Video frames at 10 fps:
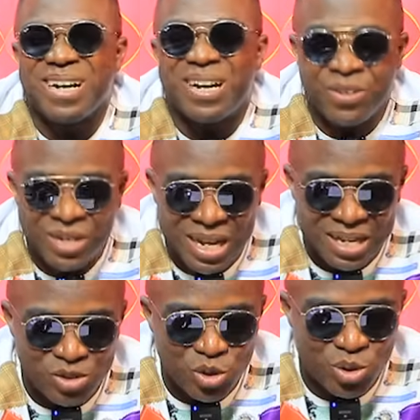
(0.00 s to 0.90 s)
Another
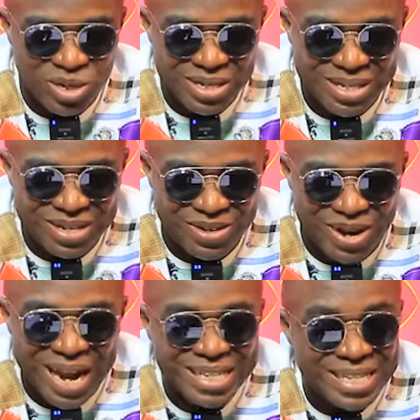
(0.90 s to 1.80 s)
joke
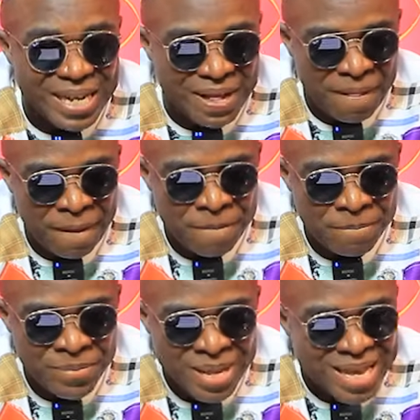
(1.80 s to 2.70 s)
right here.
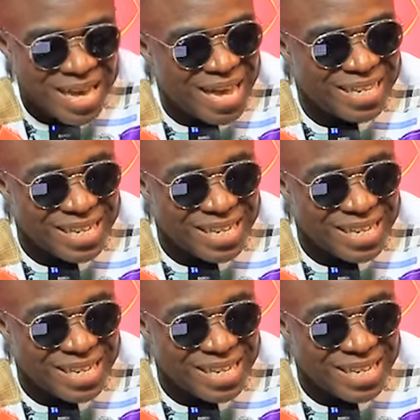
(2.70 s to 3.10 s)
And it